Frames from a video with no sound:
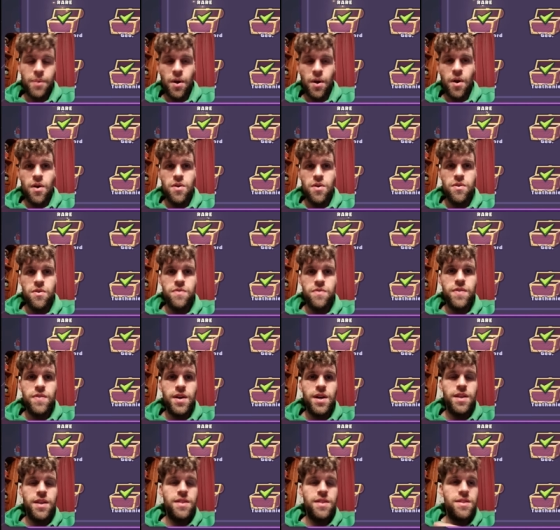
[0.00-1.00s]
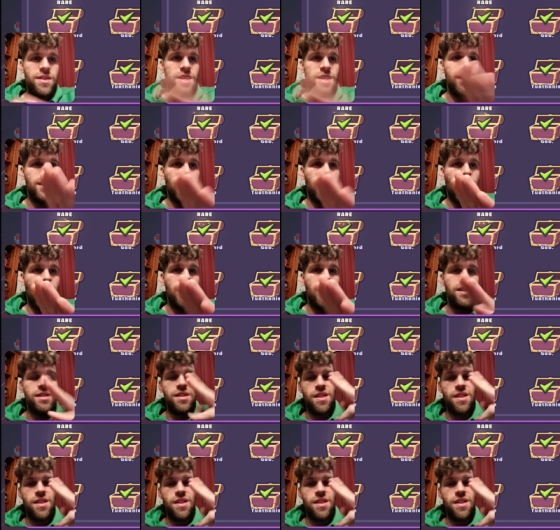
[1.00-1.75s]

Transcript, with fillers: over this last,